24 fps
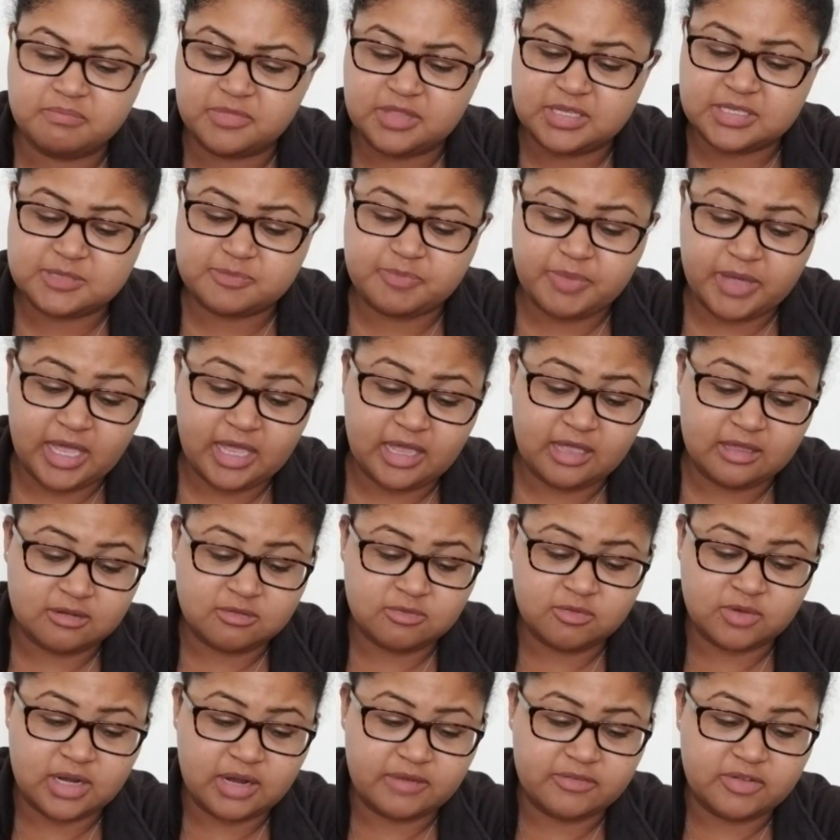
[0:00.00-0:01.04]
this pain
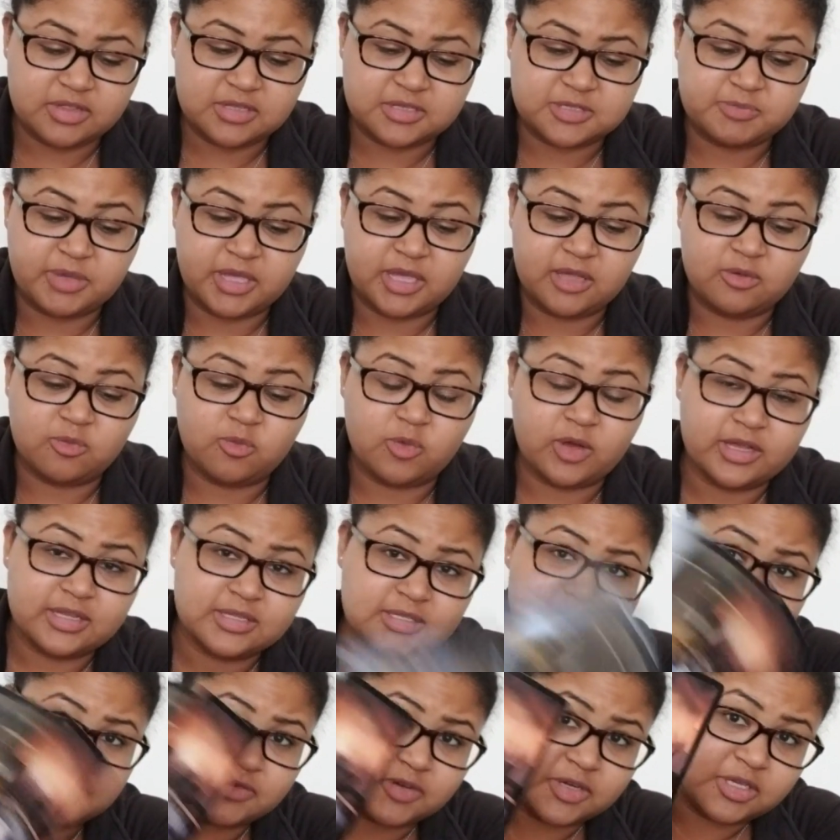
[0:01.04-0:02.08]
whatever this pain
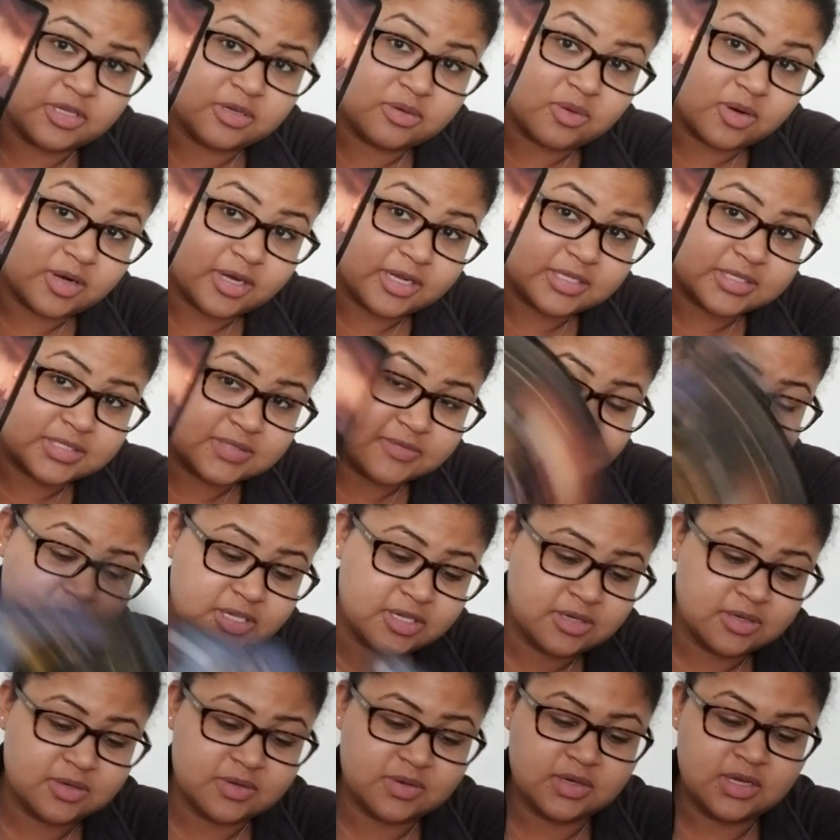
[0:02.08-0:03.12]
was for you or is for
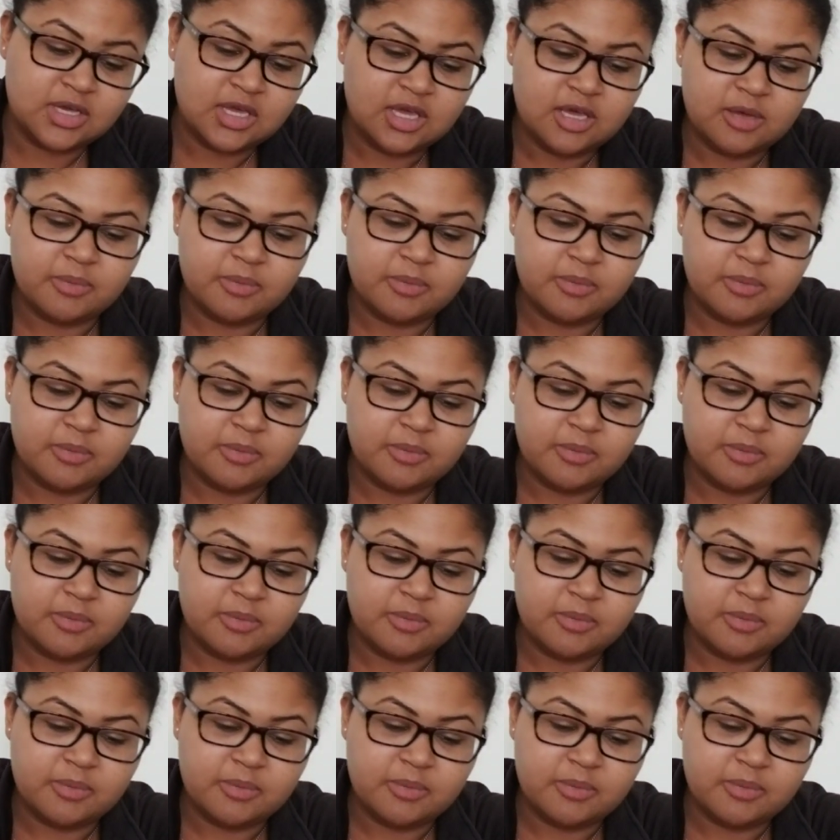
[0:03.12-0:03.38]
you